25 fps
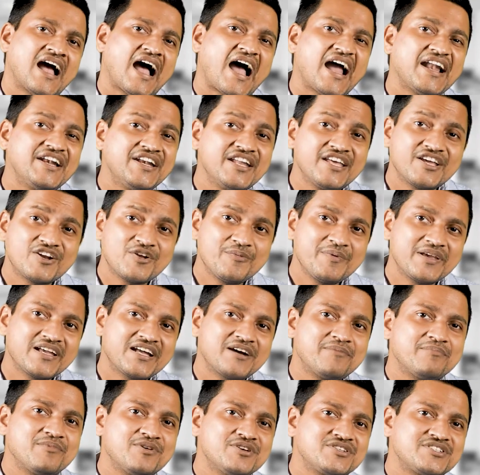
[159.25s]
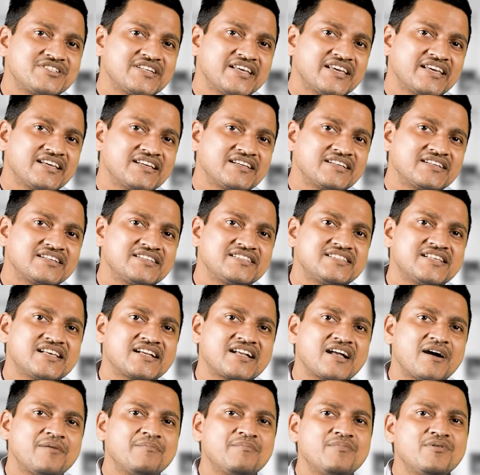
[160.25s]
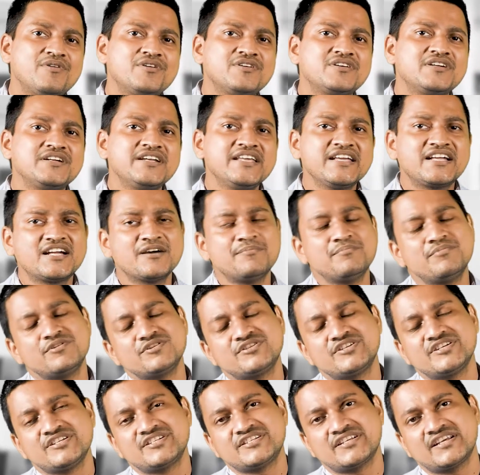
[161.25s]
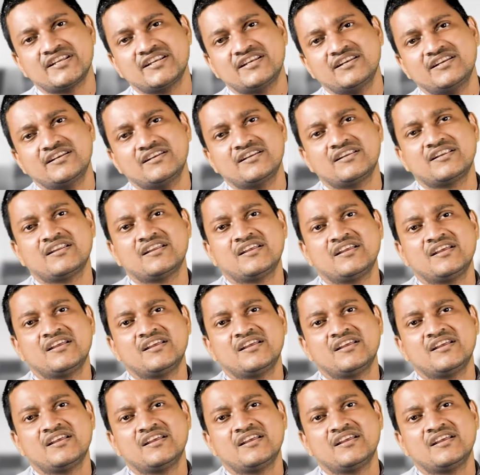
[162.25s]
Anaerobic composting is a decomposition